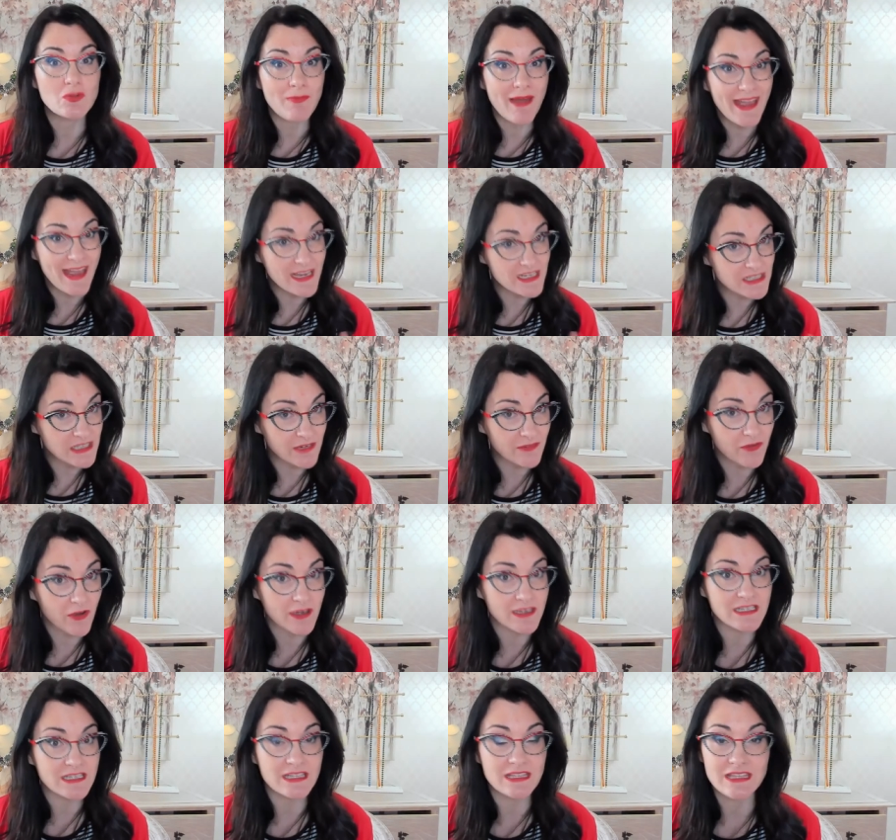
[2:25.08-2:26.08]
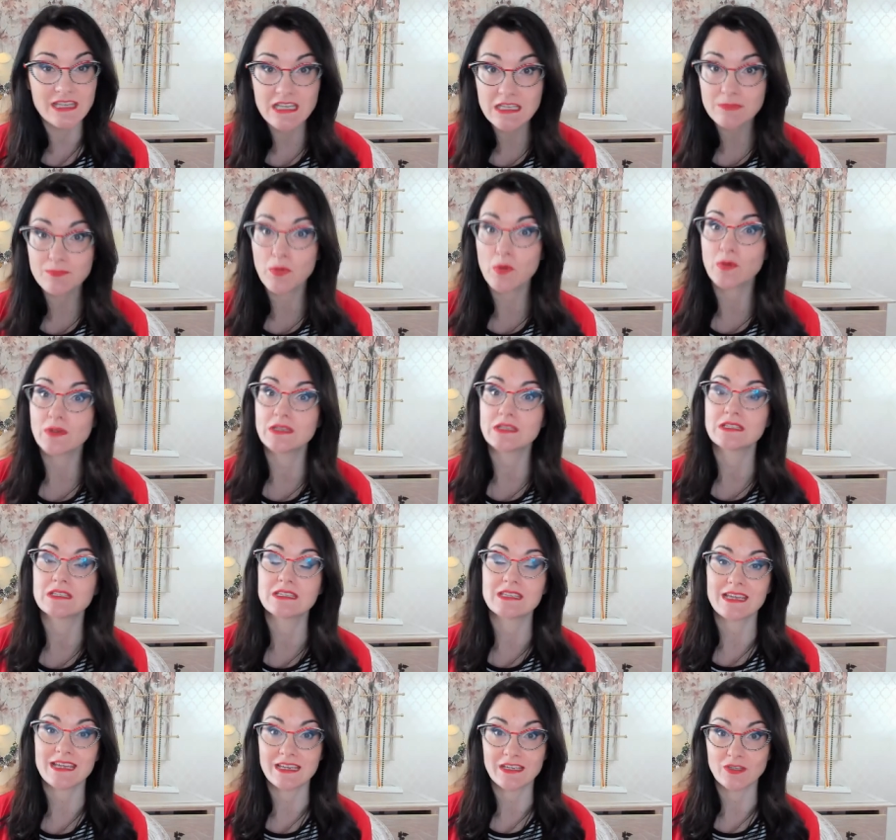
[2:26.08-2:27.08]
you may actually find at this
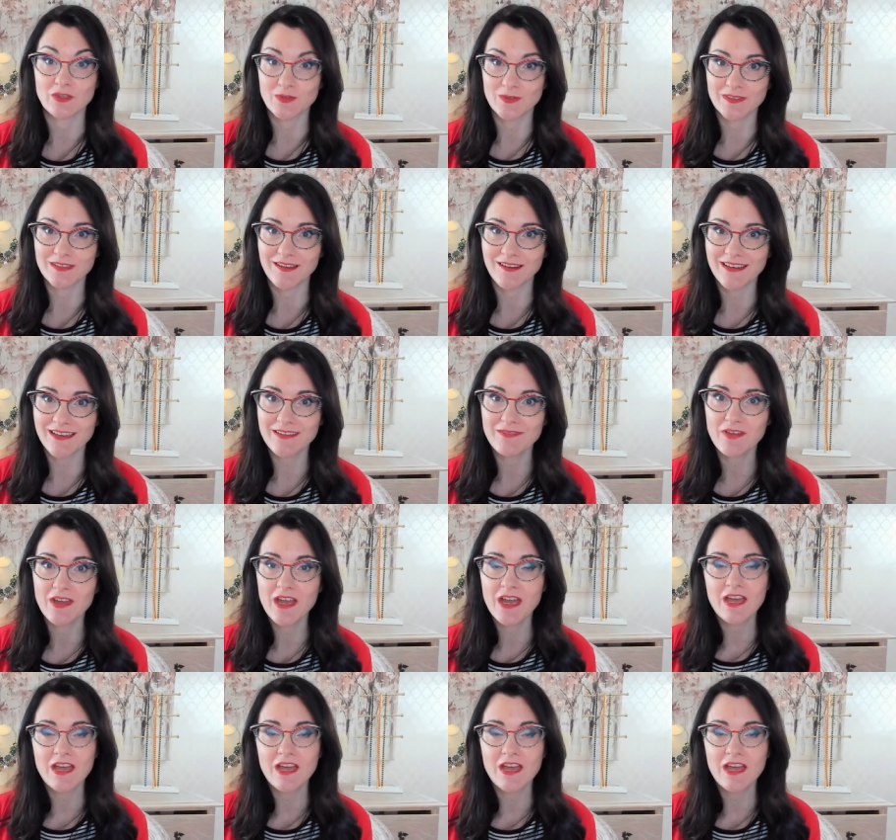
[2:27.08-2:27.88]
point in your life